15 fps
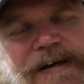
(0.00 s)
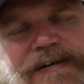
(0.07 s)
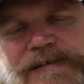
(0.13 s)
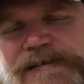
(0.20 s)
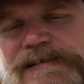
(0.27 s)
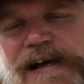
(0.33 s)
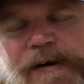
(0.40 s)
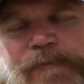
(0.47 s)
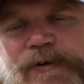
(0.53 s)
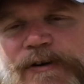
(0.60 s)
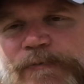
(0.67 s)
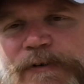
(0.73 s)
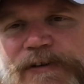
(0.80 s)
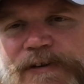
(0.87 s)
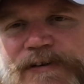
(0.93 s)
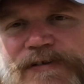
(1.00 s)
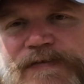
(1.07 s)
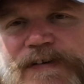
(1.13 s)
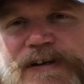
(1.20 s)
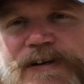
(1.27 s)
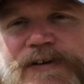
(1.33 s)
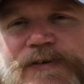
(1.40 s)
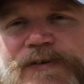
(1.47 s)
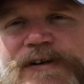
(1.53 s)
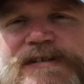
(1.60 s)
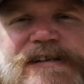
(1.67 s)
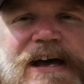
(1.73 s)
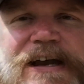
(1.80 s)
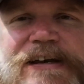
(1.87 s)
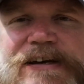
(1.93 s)
I had to stop in the middle of this video
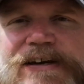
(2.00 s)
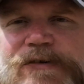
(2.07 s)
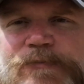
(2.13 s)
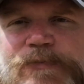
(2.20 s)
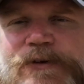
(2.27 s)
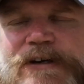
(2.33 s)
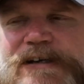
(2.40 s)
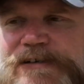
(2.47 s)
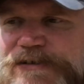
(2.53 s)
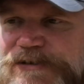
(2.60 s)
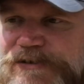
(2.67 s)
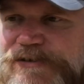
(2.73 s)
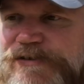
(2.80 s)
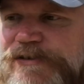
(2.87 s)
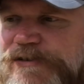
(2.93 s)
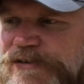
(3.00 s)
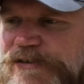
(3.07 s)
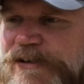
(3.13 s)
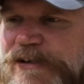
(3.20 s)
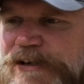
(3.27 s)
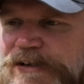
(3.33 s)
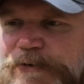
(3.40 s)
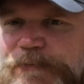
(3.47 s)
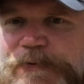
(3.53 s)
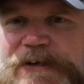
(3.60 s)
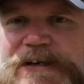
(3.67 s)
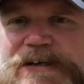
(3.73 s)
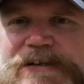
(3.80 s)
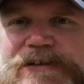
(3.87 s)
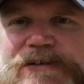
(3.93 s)
because I needed to bring just this itty
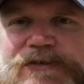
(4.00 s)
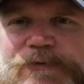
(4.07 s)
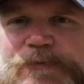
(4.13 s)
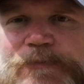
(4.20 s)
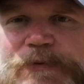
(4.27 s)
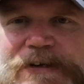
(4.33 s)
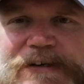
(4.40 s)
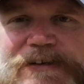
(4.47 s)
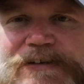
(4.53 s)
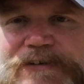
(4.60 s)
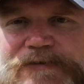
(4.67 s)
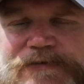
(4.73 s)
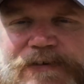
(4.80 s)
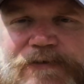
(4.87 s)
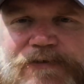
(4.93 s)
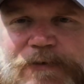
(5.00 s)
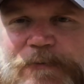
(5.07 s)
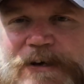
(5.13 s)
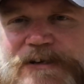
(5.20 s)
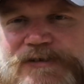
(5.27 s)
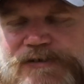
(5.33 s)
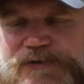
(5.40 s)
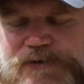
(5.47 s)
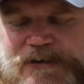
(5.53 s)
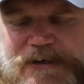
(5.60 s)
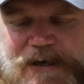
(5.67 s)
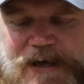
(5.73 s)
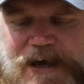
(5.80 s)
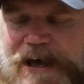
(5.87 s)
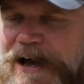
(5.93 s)
bitty little bit of information to
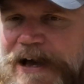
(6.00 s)
you.